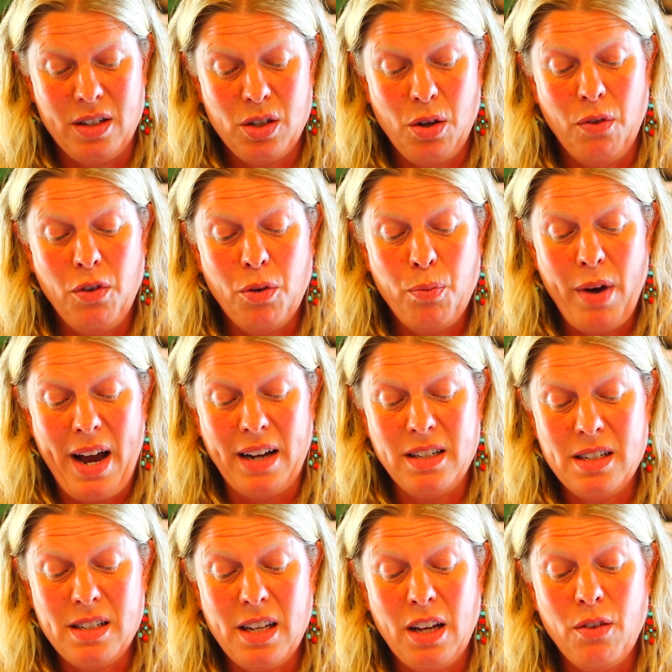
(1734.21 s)
So if you're
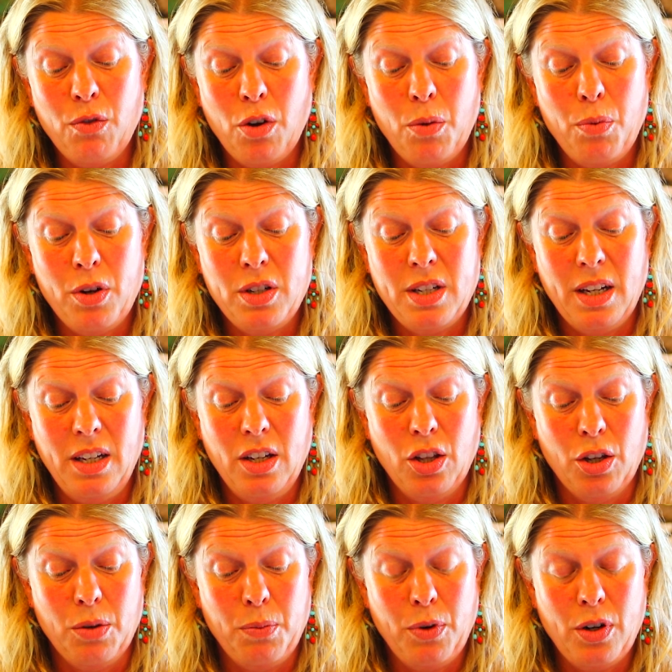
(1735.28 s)
practicing for a
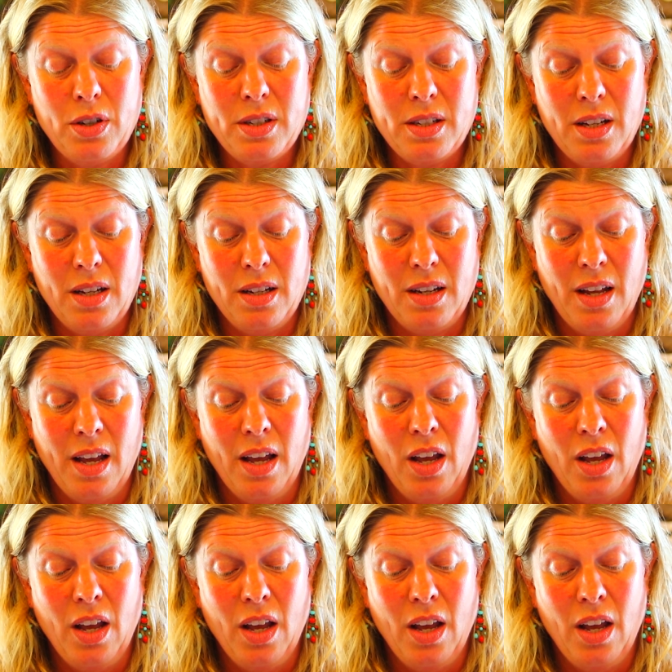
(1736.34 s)
particular person